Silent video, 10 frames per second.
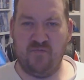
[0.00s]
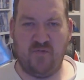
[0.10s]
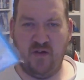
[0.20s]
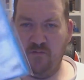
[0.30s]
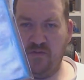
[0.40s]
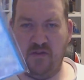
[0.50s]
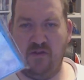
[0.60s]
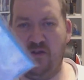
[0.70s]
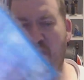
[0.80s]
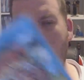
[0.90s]
films that you
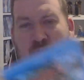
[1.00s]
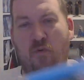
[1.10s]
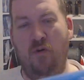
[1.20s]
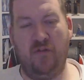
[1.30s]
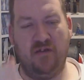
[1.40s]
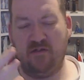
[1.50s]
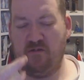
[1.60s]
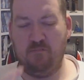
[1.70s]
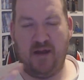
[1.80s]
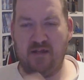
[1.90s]
get with all of these
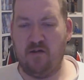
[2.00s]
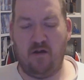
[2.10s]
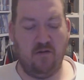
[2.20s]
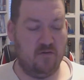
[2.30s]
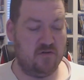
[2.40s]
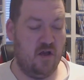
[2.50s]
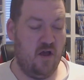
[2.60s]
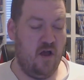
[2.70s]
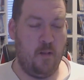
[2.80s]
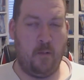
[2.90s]
main titles.
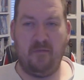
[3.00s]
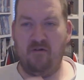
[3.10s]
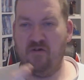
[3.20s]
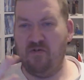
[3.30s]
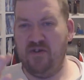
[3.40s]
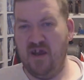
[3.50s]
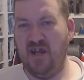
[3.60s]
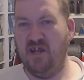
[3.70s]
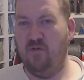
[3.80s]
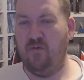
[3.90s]
I've got nearly
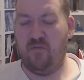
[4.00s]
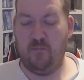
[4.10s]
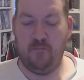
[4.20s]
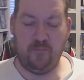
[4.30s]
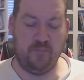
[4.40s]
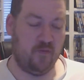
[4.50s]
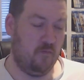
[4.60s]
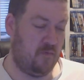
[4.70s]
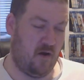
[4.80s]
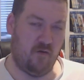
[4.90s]
all of them,
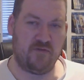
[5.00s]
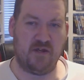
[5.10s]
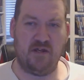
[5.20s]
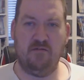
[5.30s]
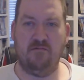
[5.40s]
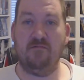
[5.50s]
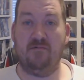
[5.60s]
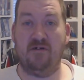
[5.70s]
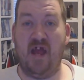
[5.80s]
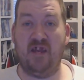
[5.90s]
but obviously
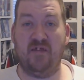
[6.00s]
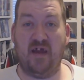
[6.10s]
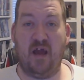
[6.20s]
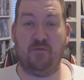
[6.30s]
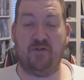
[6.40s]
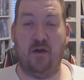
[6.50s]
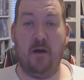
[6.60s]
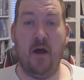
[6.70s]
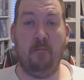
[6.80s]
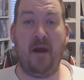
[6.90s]
anything helps to
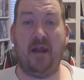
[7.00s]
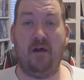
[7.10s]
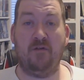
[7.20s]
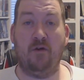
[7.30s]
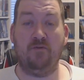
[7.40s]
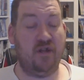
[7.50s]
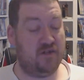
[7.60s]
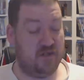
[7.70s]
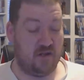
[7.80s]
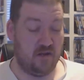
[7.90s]
pad out the old
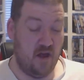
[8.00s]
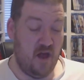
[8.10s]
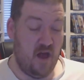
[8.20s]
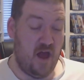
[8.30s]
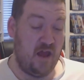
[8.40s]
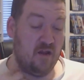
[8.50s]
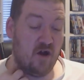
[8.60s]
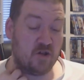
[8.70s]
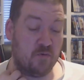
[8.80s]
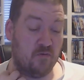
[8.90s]
Disney. And
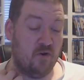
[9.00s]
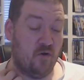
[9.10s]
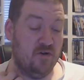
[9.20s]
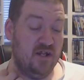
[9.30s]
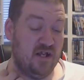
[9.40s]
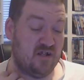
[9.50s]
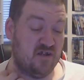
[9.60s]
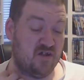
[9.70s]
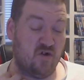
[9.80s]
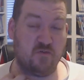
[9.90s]
last but not least, this
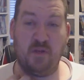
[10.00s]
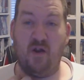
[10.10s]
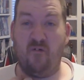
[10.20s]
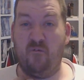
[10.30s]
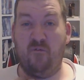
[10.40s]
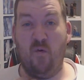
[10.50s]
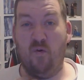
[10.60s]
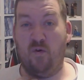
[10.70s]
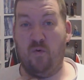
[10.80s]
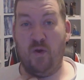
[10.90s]
cost me like four
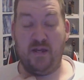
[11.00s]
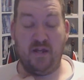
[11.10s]
quid.